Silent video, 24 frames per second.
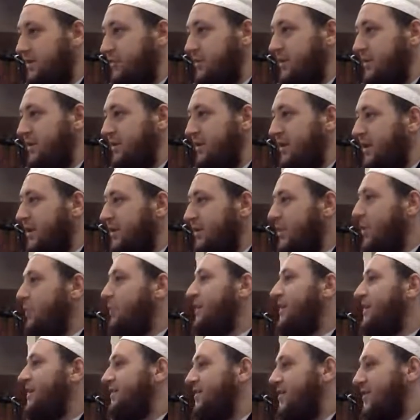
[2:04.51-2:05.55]
Everyone,
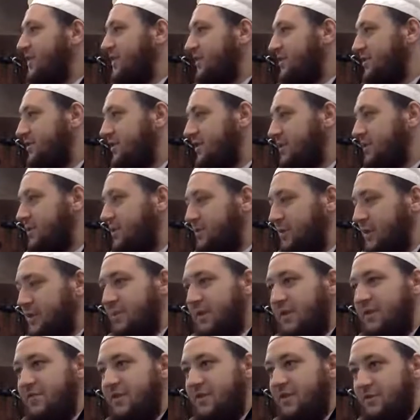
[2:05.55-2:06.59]
no one can deny this, or else you won't
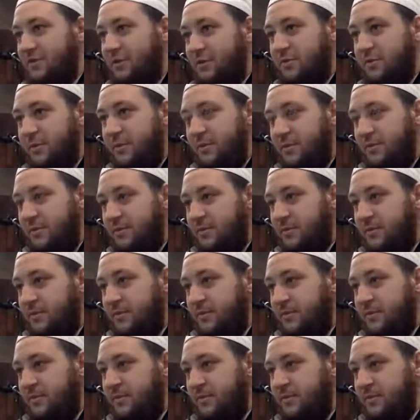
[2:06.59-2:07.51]
be a believer in the first place.